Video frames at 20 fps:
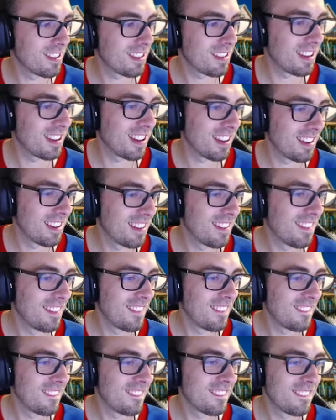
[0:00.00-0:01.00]
Yeah,
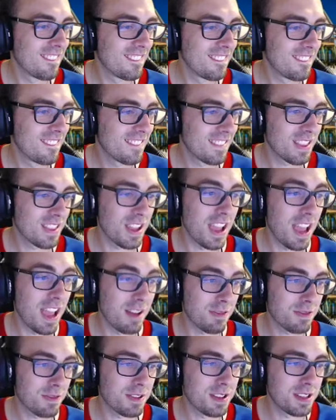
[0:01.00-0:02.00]
the
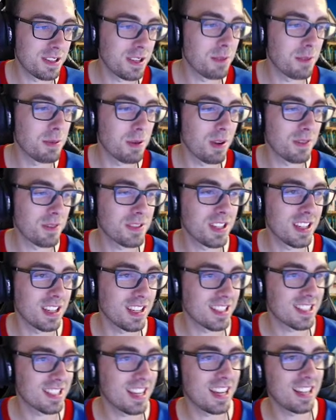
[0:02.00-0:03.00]
WFT
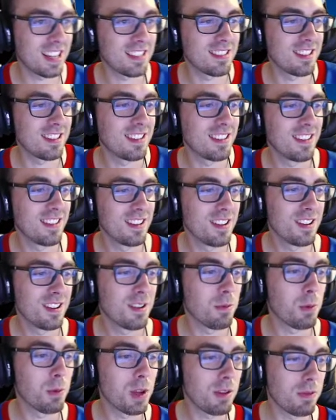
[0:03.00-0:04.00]
exactly.
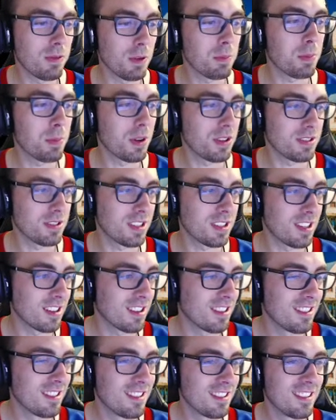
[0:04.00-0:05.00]
We football tier.